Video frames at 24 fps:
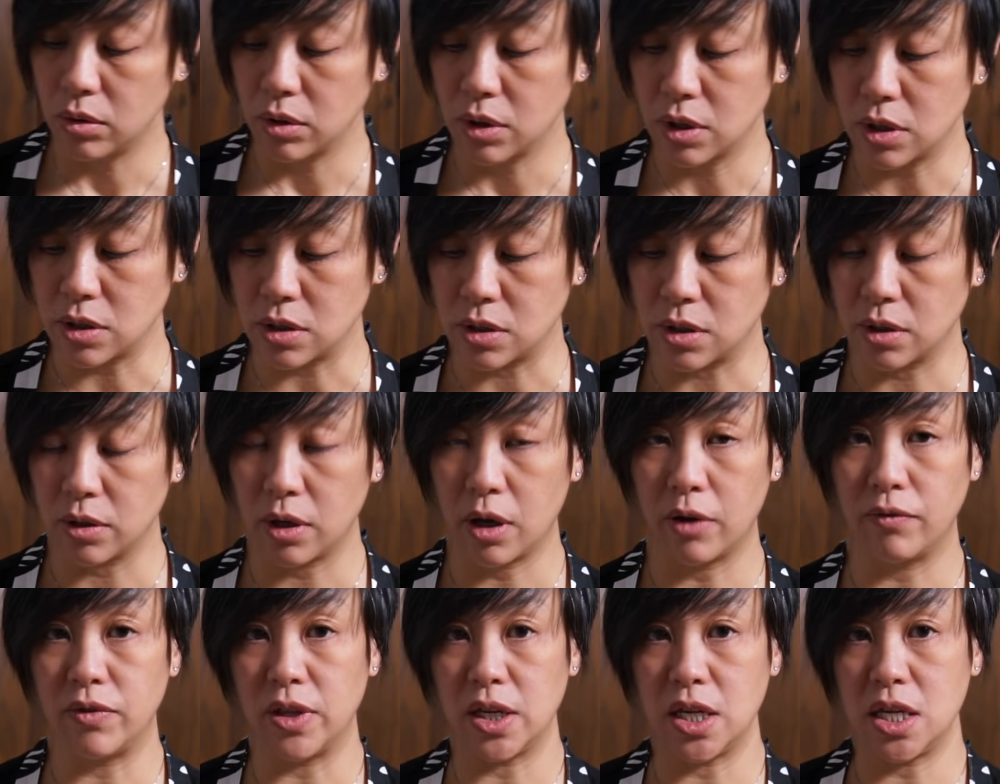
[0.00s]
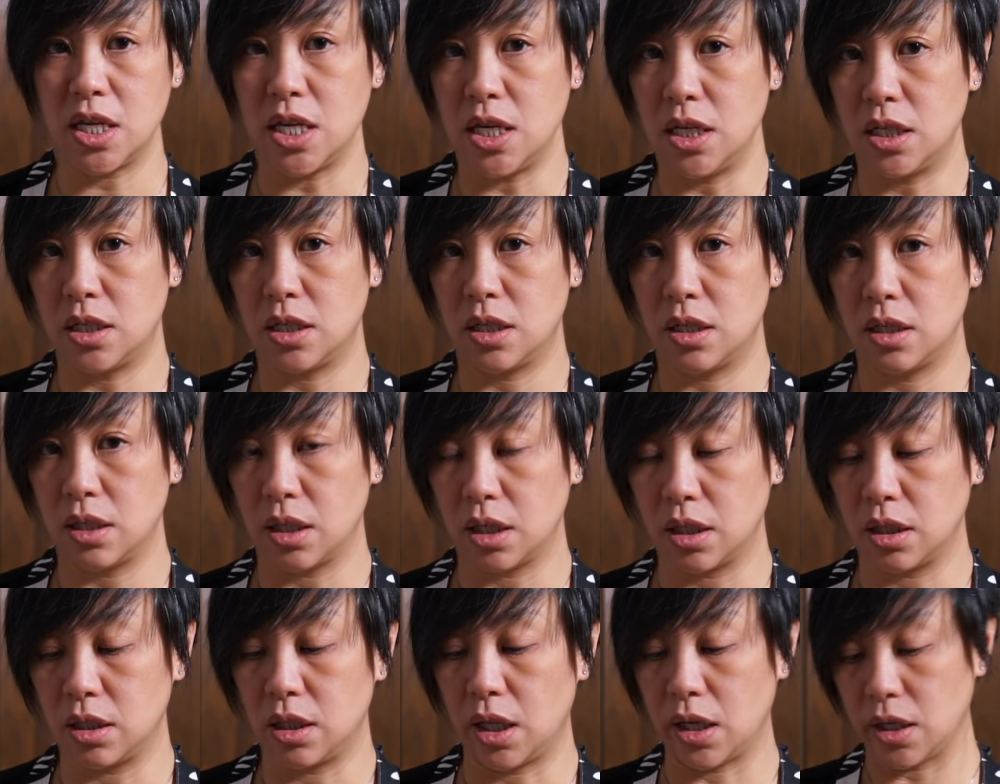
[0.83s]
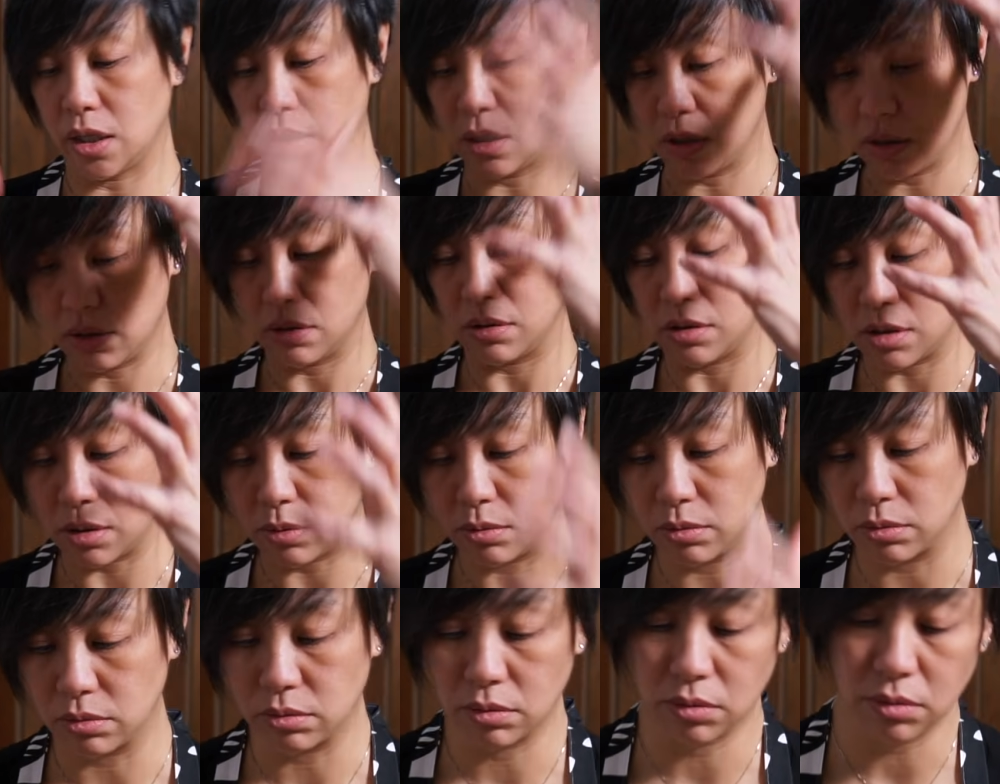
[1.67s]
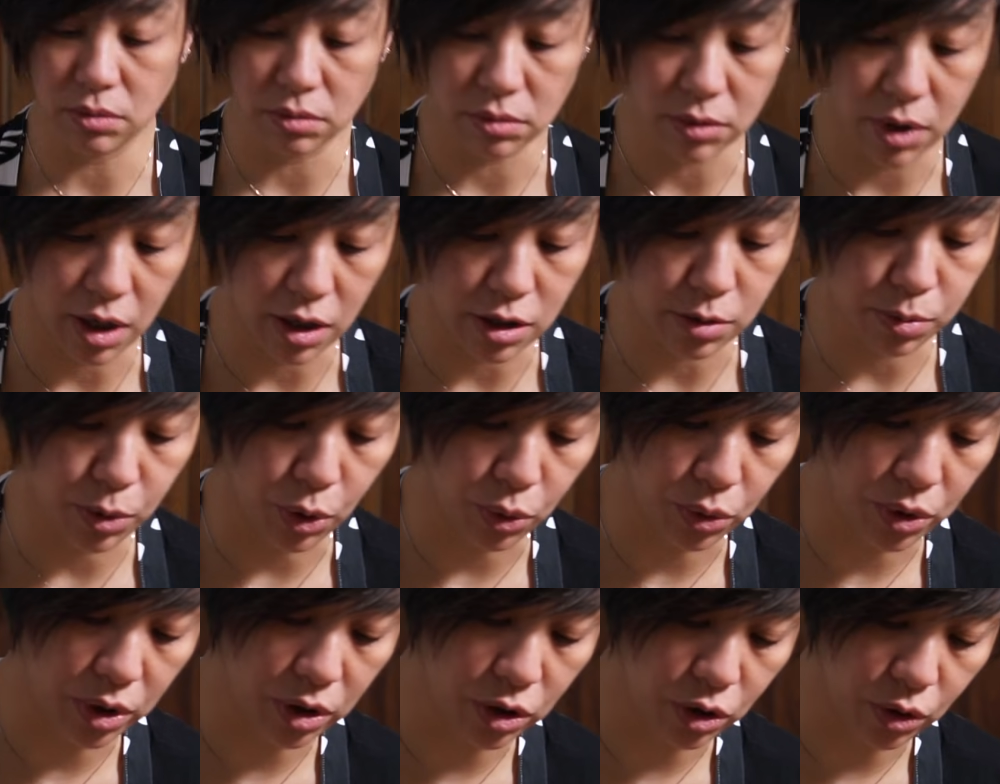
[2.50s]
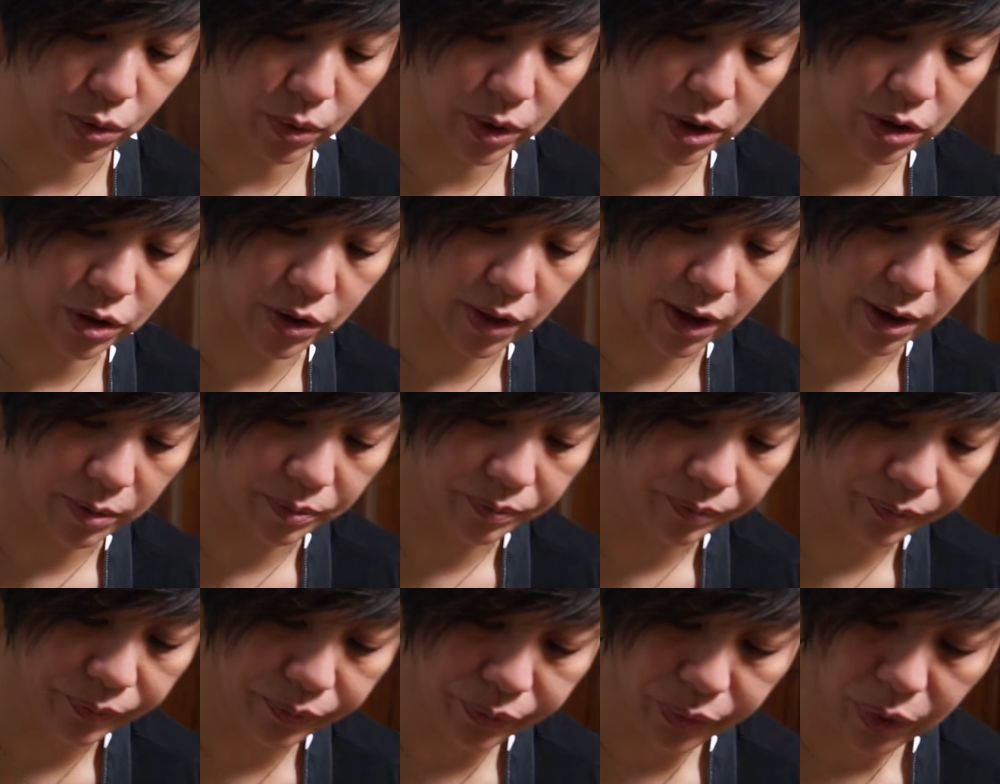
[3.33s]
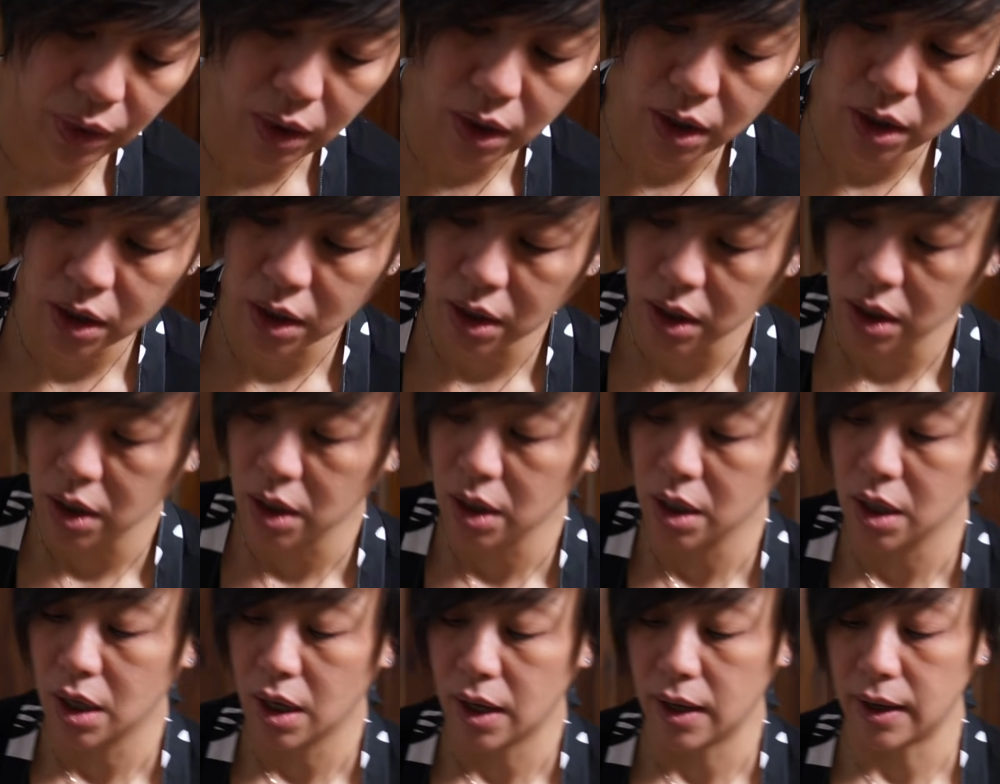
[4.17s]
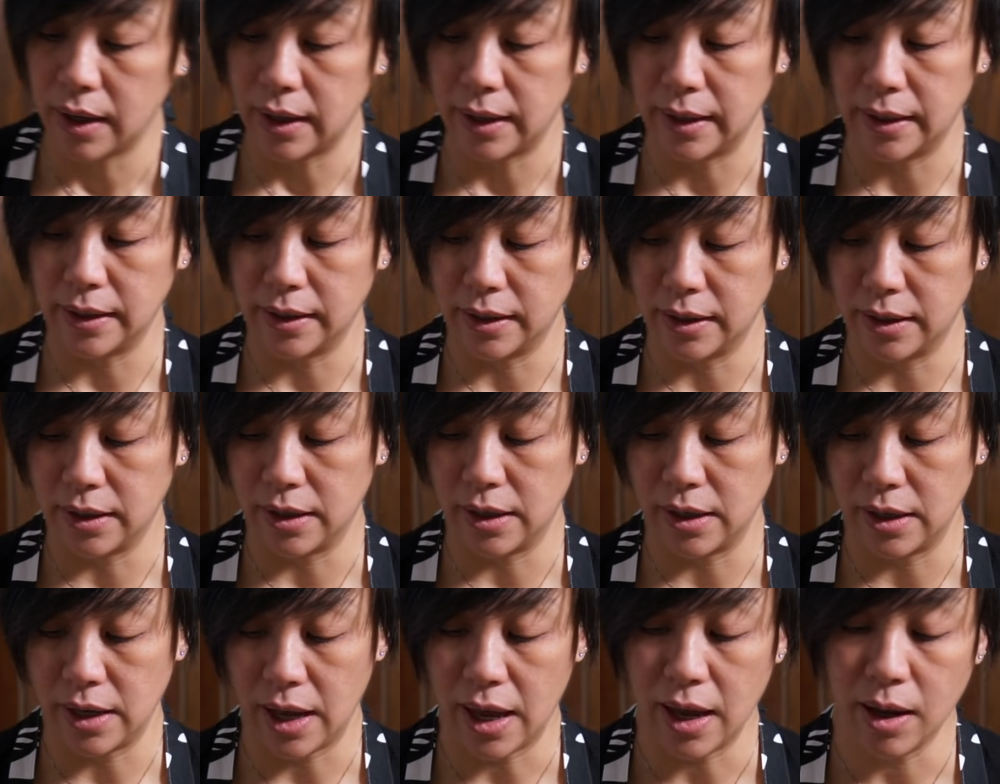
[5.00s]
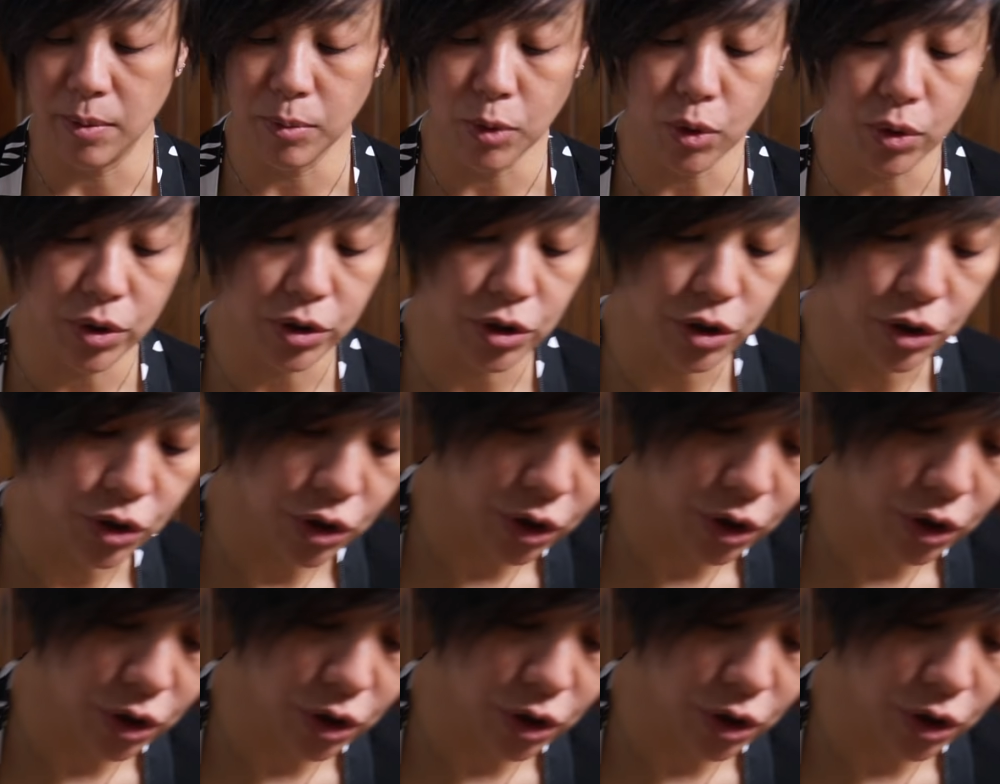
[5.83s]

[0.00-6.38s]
because of the heat it could like explode and you don't want to do that. I am going to